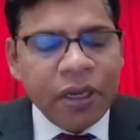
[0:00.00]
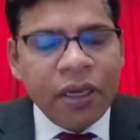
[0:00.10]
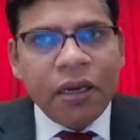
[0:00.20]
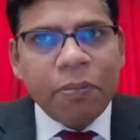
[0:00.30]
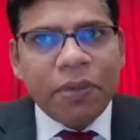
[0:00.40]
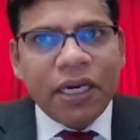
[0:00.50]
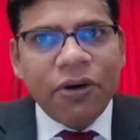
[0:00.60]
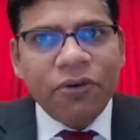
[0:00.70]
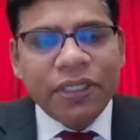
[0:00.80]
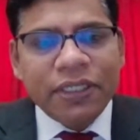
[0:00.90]
But
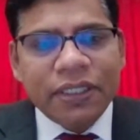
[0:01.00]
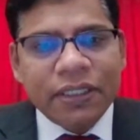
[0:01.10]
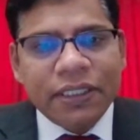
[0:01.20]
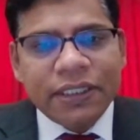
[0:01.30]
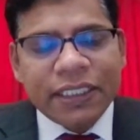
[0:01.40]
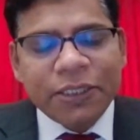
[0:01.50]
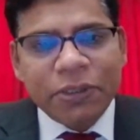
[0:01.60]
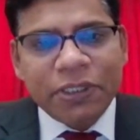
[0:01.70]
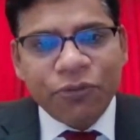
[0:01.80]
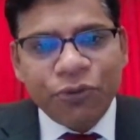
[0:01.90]
however, the
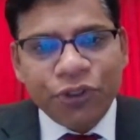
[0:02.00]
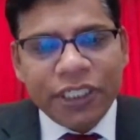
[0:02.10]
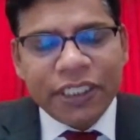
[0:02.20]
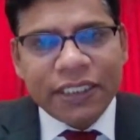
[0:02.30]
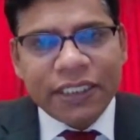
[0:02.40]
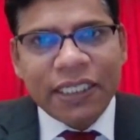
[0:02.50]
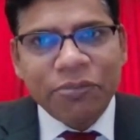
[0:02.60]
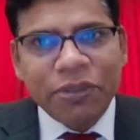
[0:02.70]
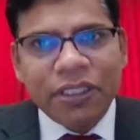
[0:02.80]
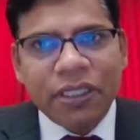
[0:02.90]
experience of 14 years gave
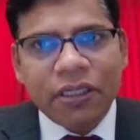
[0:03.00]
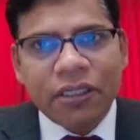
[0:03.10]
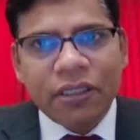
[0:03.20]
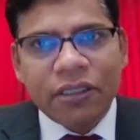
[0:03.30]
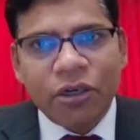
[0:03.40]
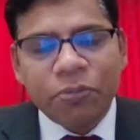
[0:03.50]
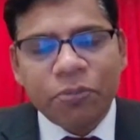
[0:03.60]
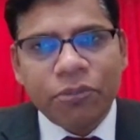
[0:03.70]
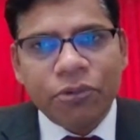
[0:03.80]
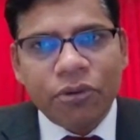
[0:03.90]
me an
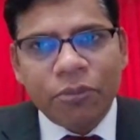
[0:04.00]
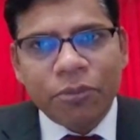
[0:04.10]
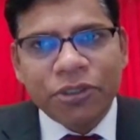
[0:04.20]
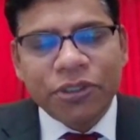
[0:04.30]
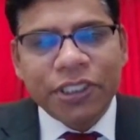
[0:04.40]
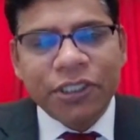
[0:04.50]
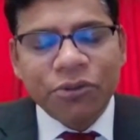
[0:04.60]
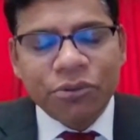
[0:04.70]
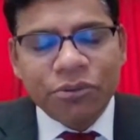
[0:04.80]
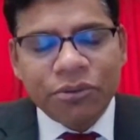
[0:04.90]
opportunity
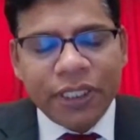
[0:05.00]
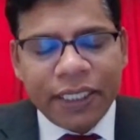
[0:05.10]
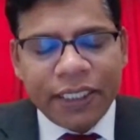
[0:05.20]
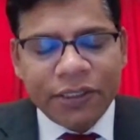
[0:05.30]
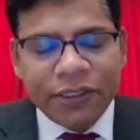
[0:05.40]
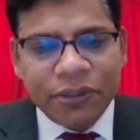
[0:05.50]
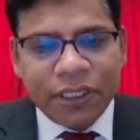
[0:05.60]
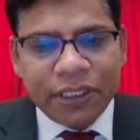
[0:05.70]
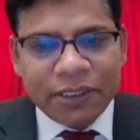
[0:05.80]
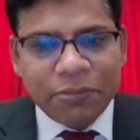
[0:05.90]
to get into
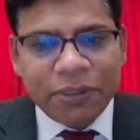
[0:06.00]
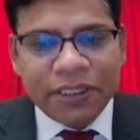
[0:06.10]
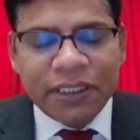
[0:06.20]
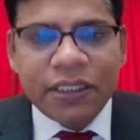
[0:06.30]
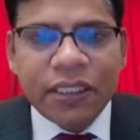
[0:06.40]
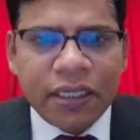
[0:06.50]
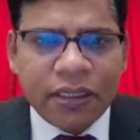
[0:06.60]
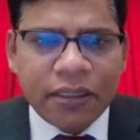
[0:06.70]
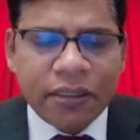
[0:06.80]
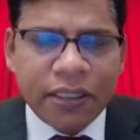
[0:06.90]
HSBC
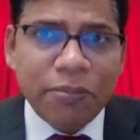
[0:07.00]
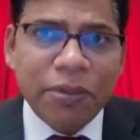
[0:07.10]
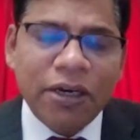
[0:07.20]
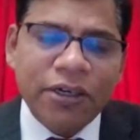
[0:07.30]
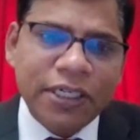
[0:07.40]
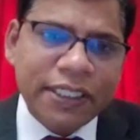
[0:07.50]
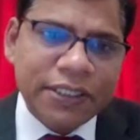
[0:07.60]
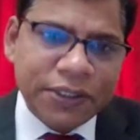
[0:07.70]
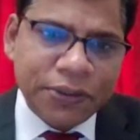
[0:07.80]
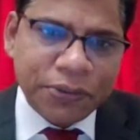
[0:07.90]
AML audit
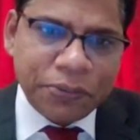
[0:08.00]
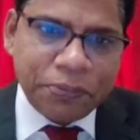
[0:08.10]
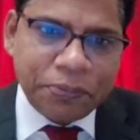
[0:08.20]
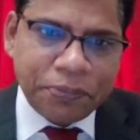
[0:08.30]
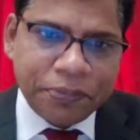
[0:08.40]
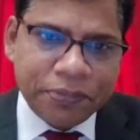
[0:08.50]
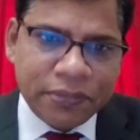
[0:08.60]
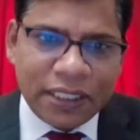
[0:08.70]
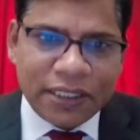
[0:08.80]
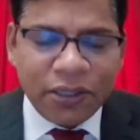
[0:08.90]
executive.
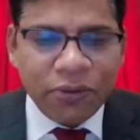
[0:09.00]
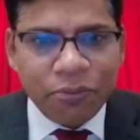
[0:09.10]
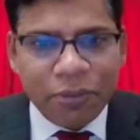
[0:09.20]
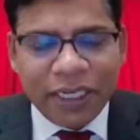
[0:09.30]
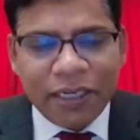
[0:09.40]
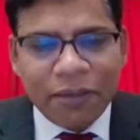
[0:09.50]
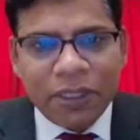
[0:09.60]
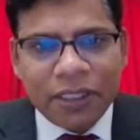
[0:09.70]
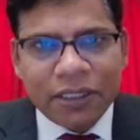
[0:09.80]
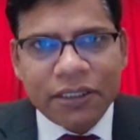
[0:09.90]
That's how my
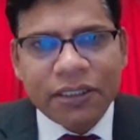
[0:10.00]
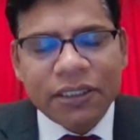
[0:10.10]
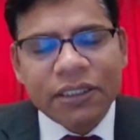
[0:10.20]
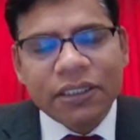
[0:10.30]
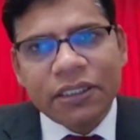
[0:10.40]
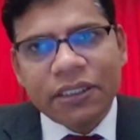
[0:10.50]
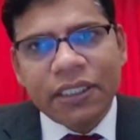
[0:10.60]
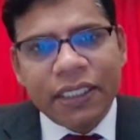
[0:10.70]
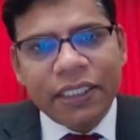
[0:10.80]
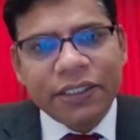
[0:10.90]
AML
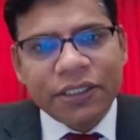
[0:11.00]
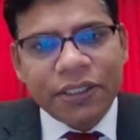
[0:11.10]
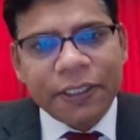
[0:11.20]
career started.